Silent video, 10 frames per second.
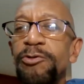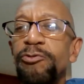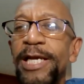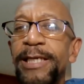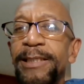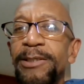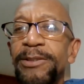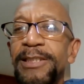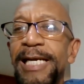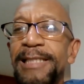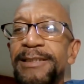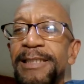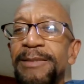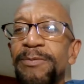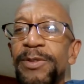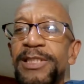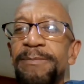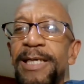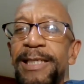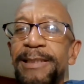drinking or dancing with
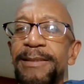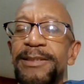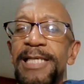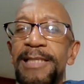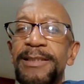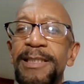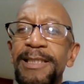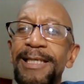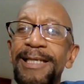somebody, salsa.